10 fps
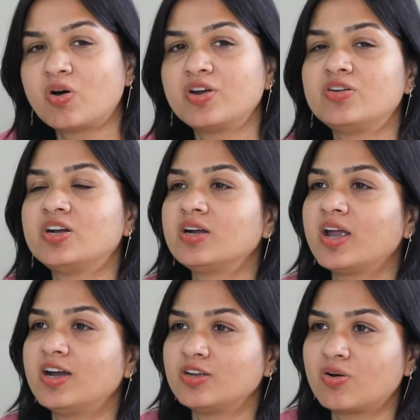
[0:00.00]
or you didn't
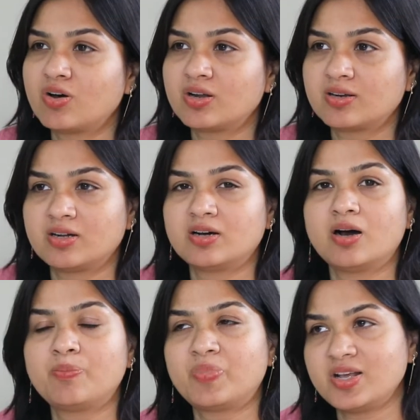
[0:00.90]
get your
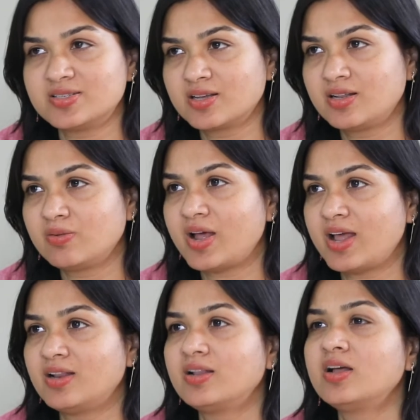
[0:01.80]
appraisal
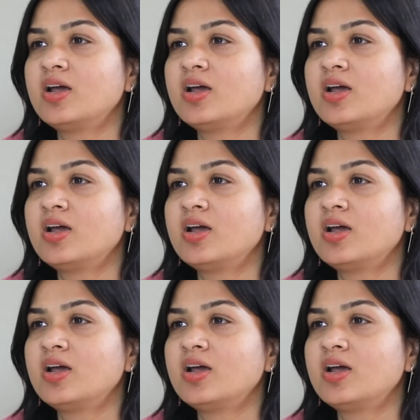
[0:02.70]
well.